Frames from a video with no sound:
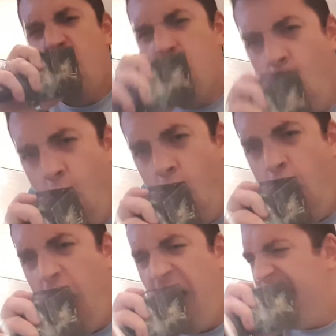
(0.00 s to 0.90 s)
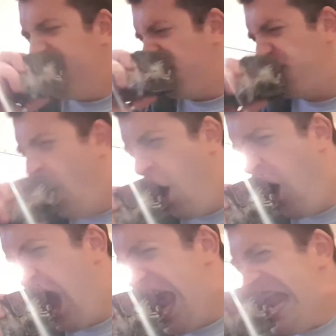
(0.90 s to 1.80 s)
your
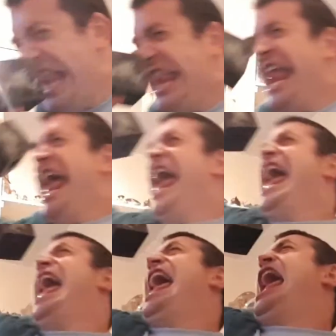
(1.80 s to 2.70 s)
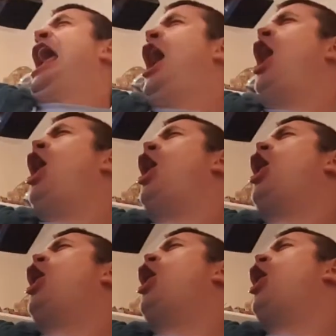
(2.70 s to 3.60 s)
voice
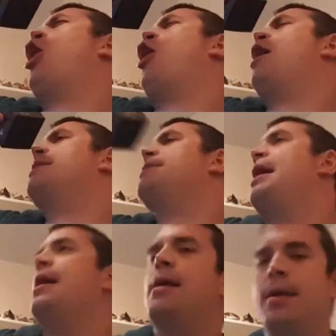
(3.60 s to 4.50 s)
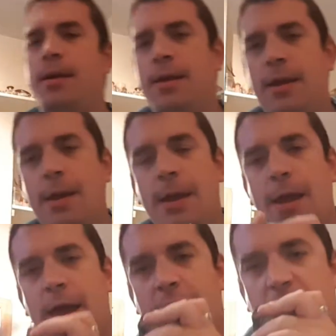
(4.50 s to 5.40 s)
heard.
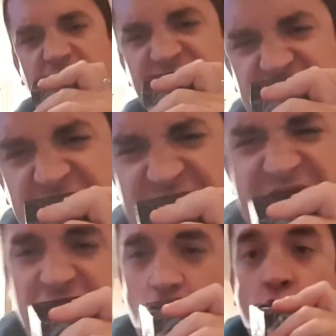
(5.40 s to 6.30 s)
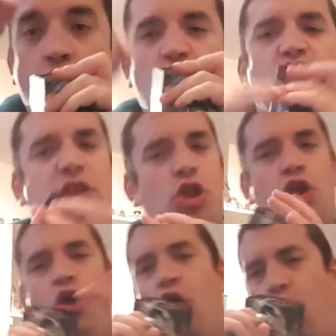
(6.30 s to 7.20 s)
Because this is
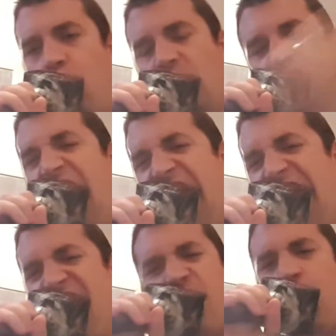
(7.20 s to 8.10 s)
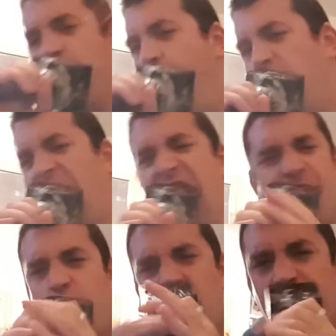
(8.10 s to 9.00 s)
live, not
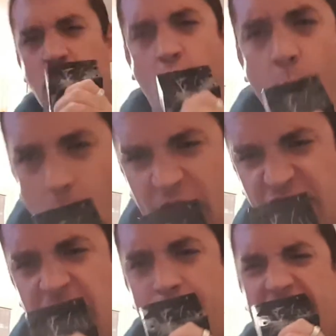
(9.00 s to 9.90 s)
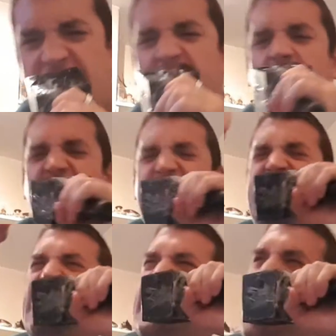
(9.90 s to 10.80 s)
live. You never know what it's going to be. Because this
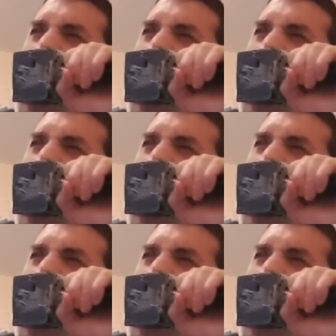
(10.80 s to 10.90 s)
is the